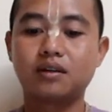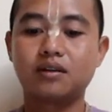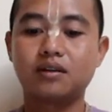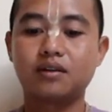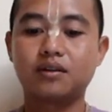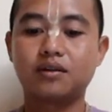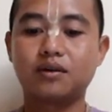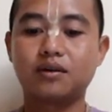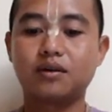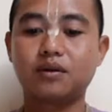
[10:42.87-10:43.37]

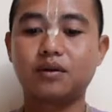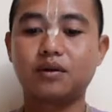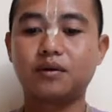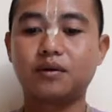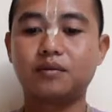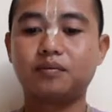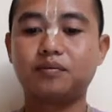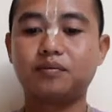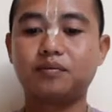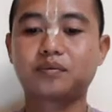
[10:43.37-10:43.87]

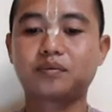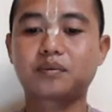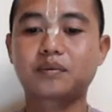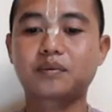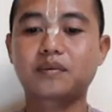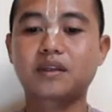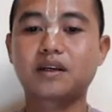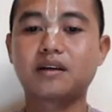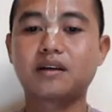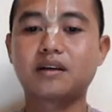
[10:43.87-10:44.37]
So
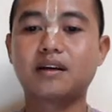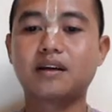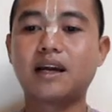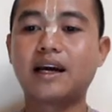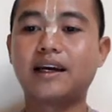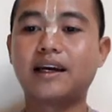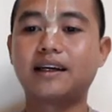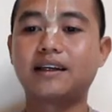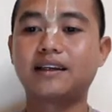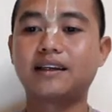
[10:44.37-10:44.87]

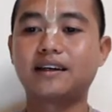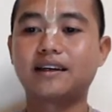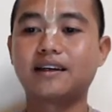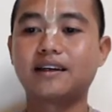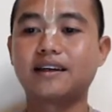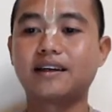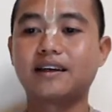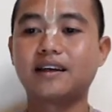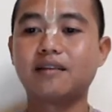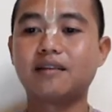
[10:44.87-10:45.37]
like
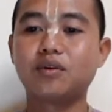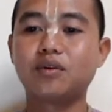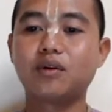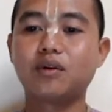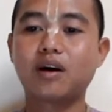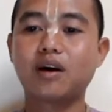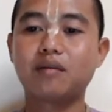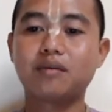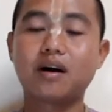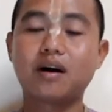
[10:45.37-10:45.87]
if you
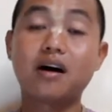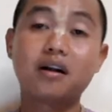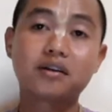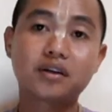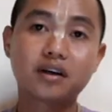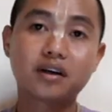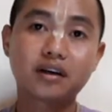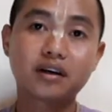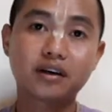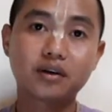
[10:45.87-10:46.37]
have
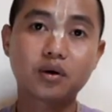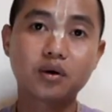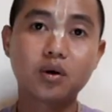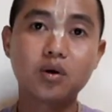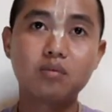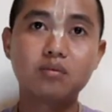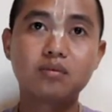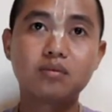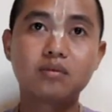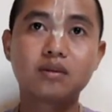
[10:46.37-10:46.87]
altar at
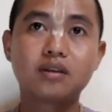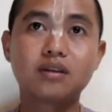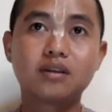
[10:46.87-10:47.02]
home,